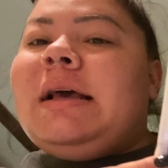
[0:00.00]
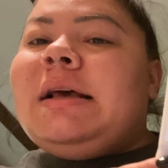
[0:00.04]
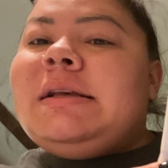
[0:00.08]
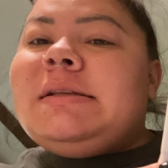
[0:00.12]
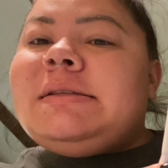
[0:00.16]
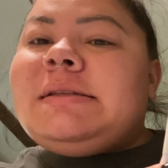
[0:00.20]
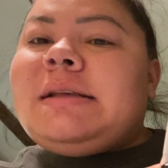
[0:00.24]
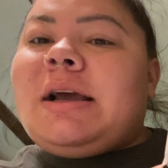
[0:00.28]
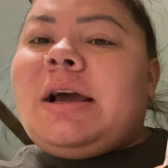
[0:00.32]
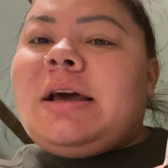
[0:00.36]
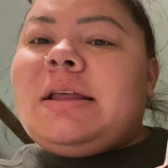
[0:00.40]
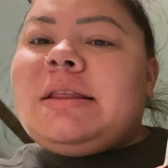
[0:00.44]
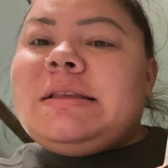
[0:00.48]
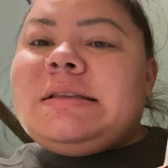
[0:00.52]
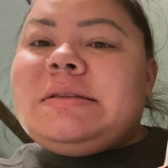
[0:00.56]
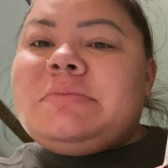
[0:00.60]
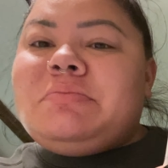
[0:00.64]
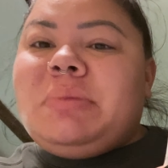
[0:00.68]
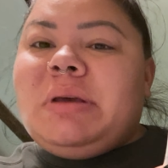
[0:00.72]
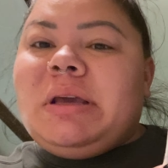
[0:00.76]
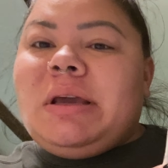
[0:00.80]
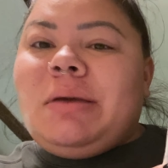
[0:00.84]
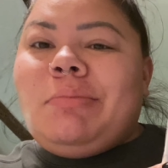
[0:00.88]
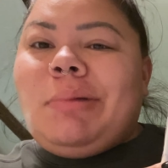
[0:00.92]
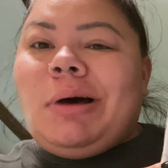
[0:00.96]
So I got this
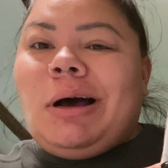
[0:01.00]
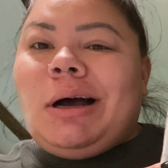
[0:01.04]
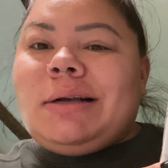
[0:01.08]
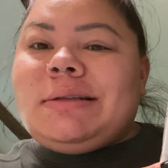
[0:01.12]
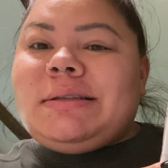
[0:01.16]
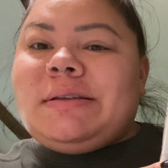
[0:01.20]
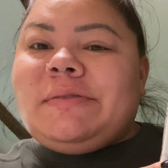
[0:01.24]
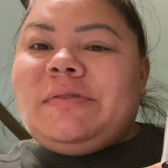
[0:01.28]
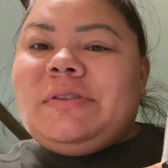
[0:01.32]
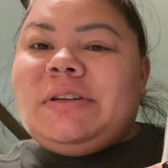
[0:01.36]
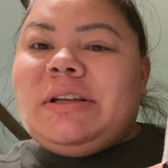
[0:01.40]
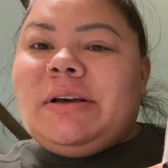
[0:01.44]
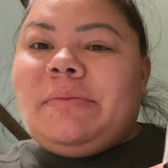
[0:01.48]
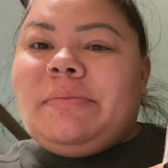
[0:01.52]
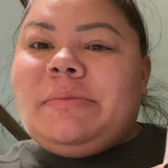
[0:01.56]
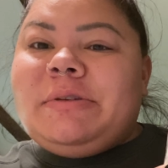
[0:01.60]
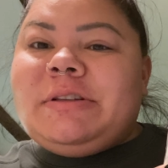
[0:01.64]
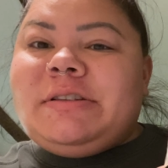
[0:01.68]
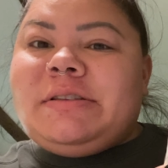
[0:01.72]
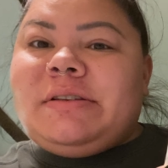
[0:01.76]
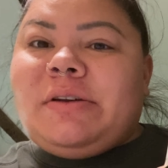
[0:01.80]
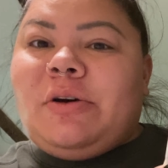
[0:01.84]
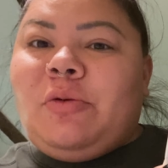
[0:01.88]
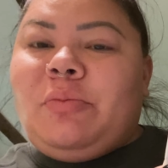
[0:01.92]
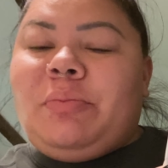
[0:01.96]
big box of Dove
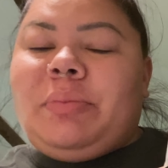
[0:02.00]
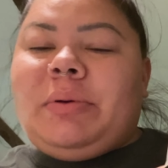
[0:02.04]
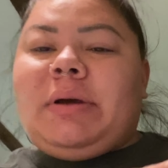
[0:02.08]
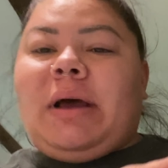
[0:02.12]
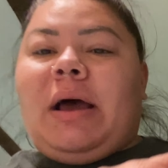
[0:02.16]
soap.